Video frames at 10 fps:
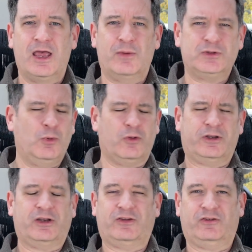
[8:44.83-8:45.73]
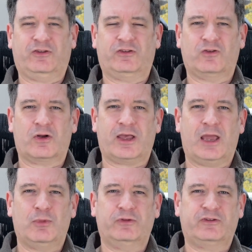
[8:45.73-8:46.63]
It was more that just the stock
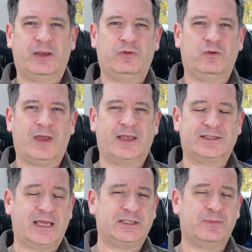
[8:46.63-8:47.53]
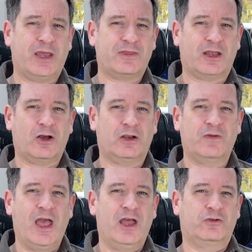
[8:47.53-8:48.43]
cable seemed to exacerbate that kind
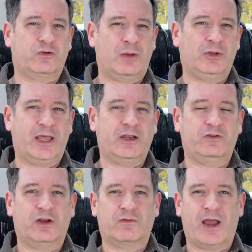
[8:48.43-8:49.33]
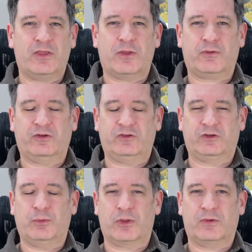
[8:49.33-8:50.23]
of treble energy around the
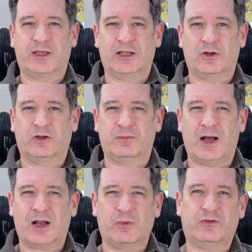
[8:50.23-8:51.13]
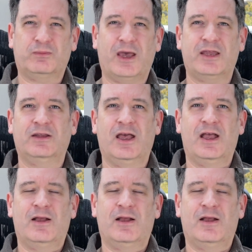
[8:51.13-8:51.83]
6.3 kilohertz mark, which made,